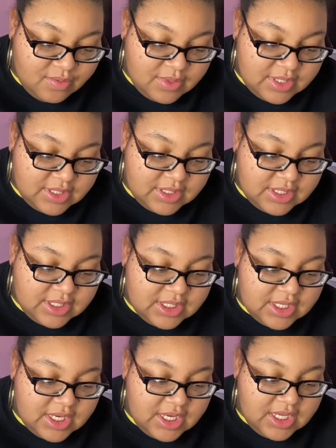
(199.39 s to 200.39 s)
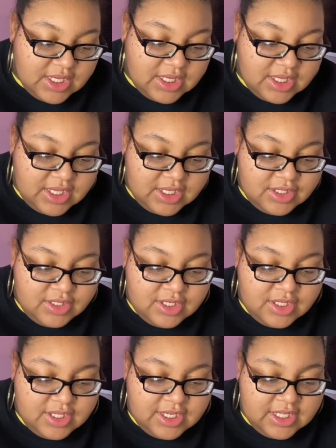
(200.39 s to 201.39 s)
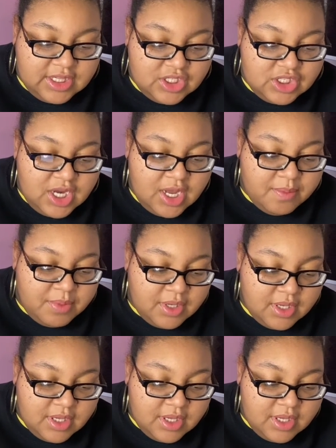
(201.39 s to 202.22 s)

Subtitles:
ones that you can look at the shop.